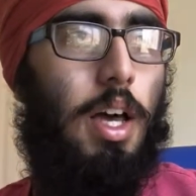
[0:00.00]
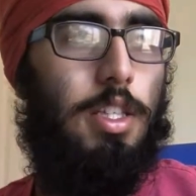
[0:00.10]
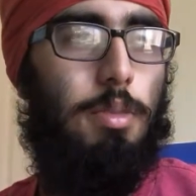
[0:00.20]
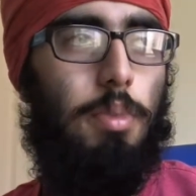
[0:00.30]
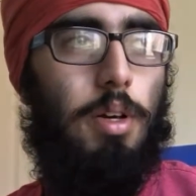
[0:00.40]

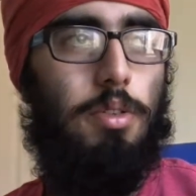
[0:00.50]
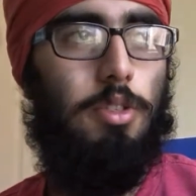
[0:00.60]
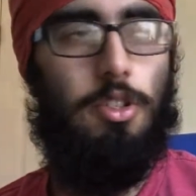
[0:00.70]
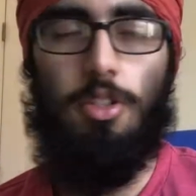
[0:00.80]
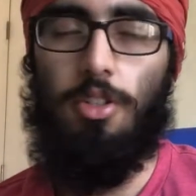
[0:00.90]

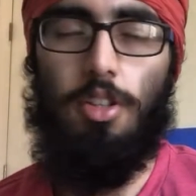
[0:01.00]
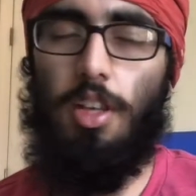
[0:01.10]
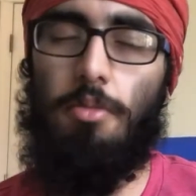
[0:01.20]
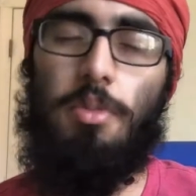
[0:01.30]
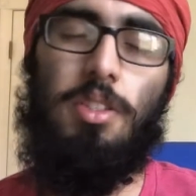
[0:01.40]
suppose, or
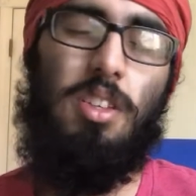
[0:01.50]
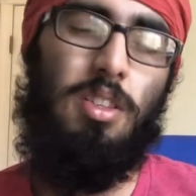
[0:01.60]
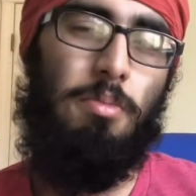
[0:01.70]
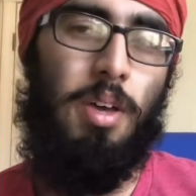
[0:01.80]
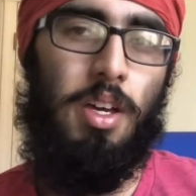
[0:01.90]
11 minutes
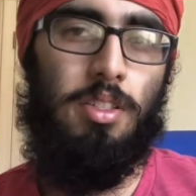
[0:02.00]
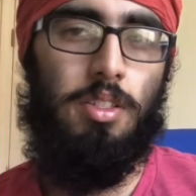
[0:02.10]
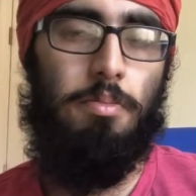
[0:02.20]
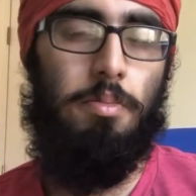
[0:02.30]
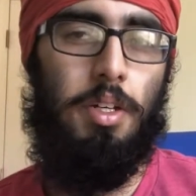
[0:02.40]
at the
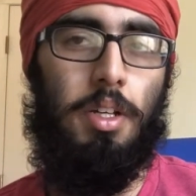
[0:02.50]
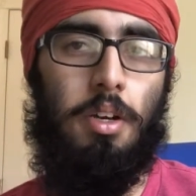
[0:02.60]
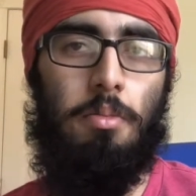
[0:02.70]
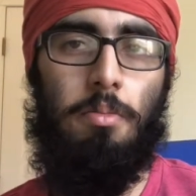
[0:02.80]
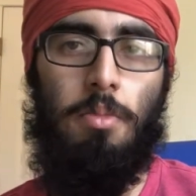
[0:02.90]
max. But,
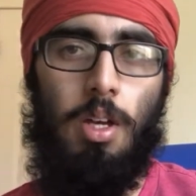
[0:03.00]
you